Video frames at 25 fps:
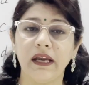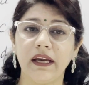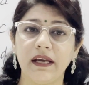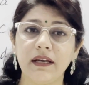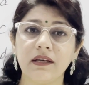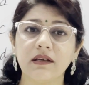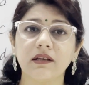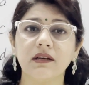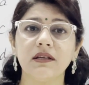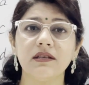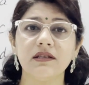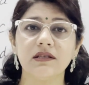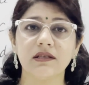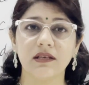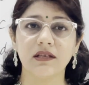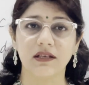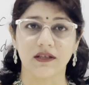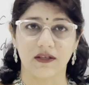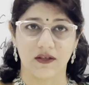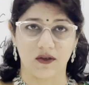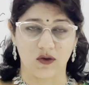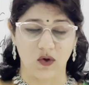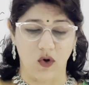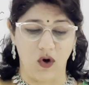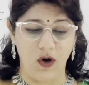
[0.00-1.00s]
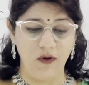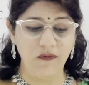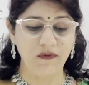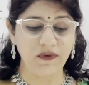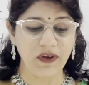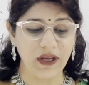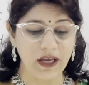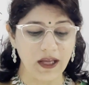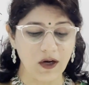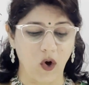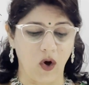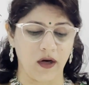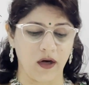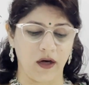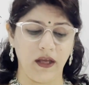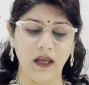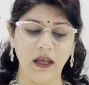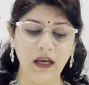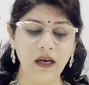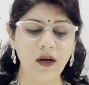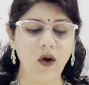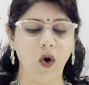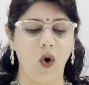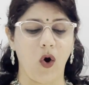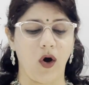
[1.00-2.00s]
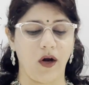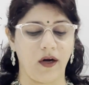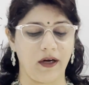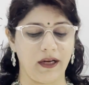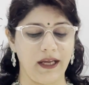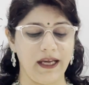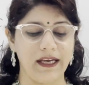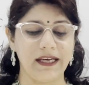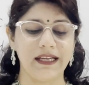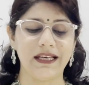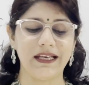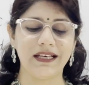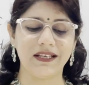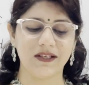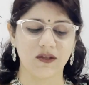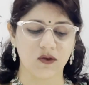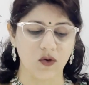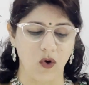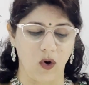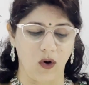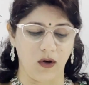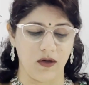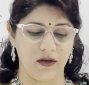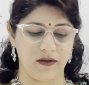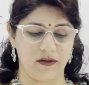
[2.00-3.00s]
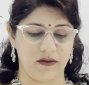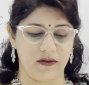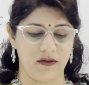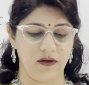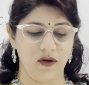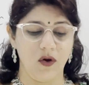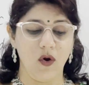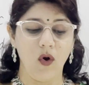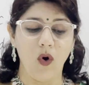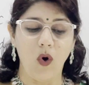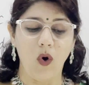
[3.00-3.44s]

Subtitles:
It consists of inorganic salts.